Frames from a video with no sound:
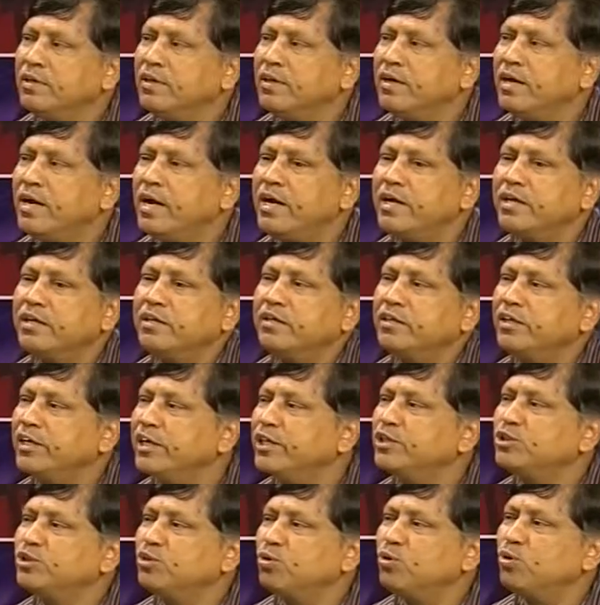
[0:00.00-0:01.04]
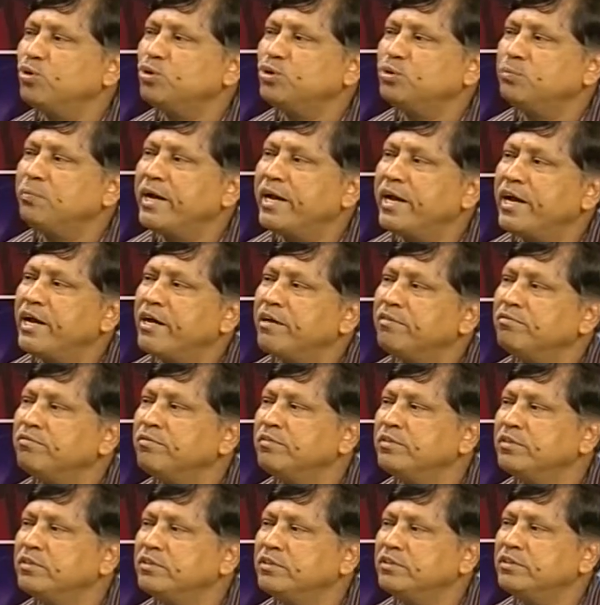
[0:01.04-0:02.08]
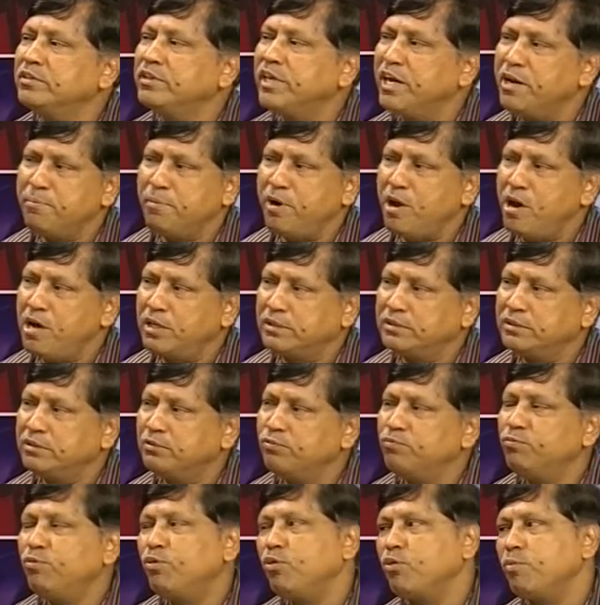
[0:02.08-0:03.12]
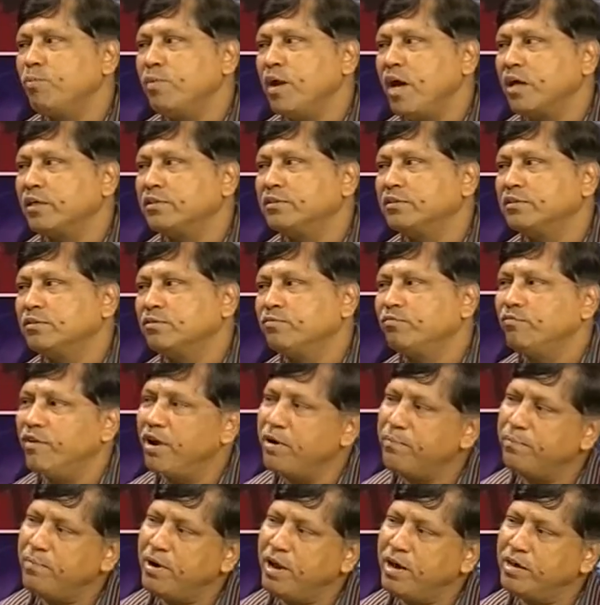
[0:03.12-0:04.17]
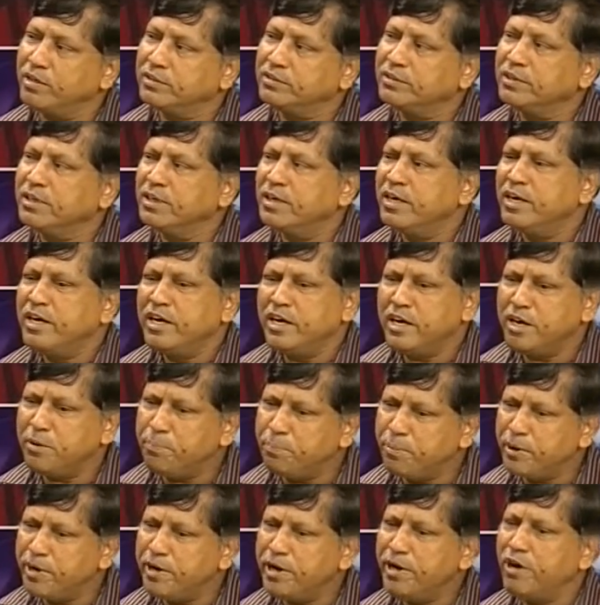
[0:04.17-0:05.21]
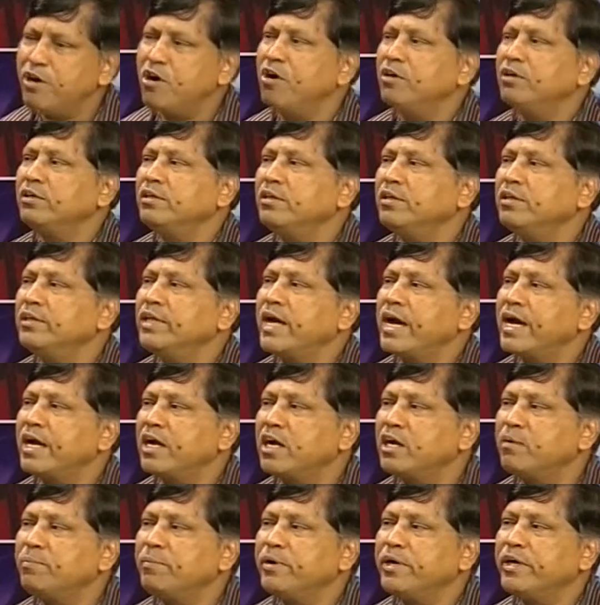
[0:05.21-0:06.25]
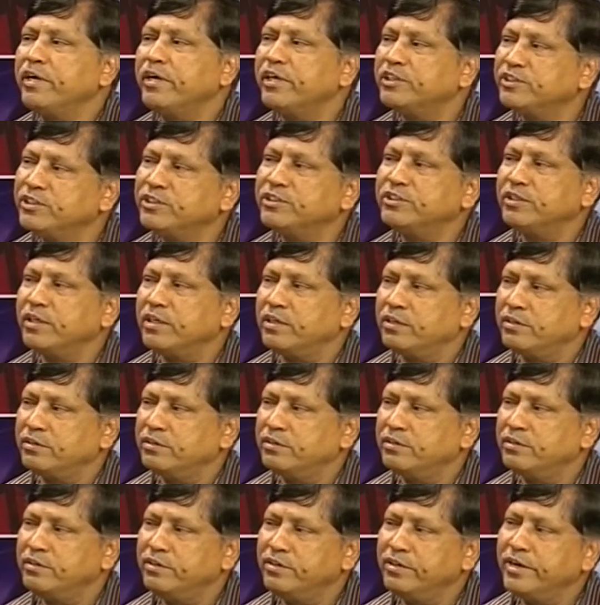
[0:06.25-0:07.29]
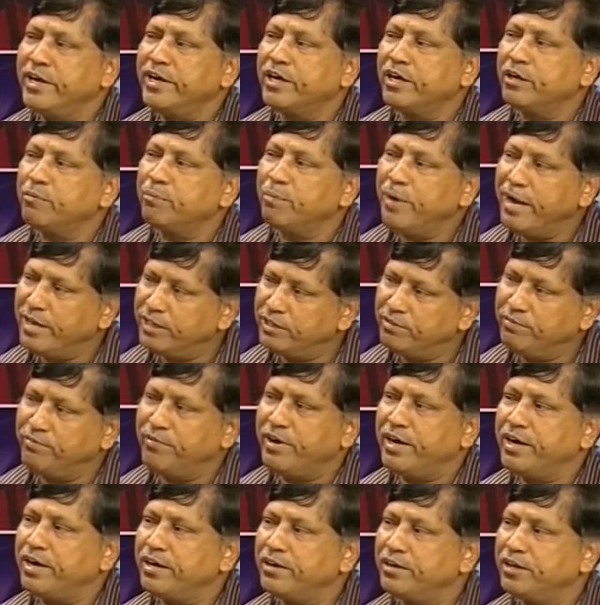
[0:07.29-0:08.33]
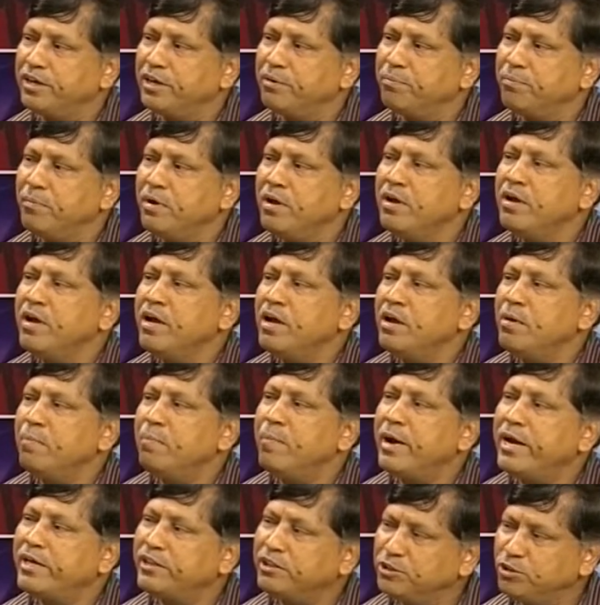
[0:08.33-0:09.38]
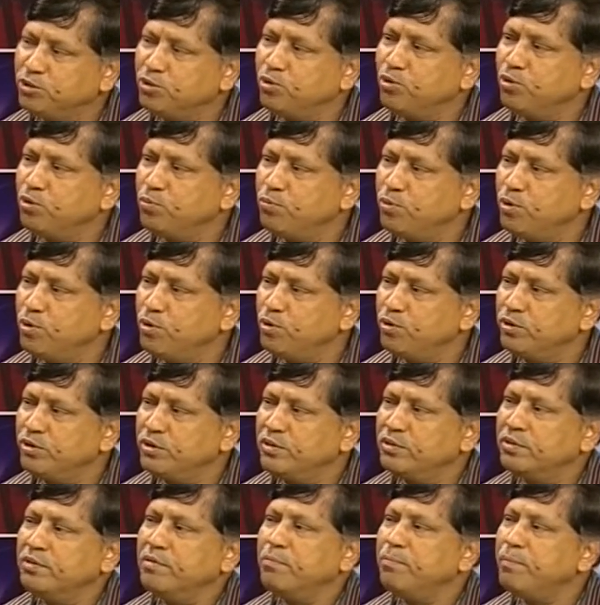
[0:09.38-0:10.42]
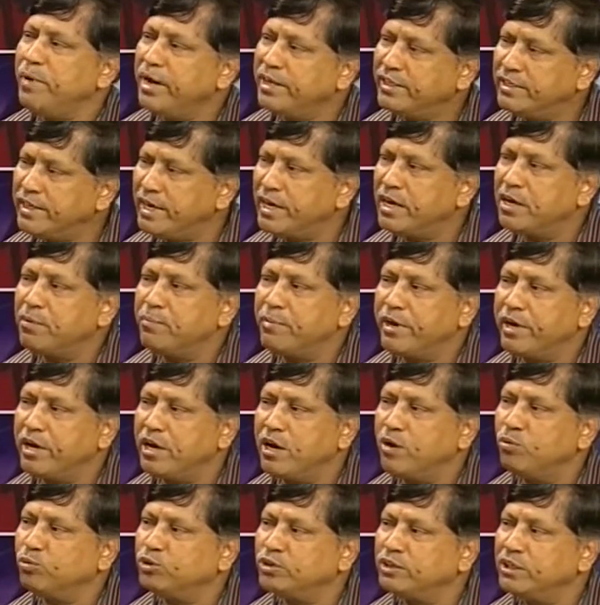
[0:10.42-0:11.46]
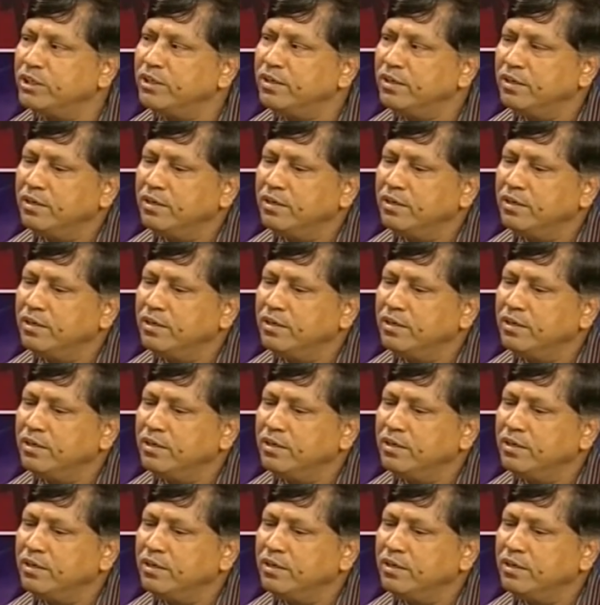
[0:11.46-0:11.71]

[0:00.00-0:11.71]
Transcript: and each course may have 3 blocks, 4 blocks, 5 blocks, depending on the academic decision taken by the faculty, by the school board, by the academic council.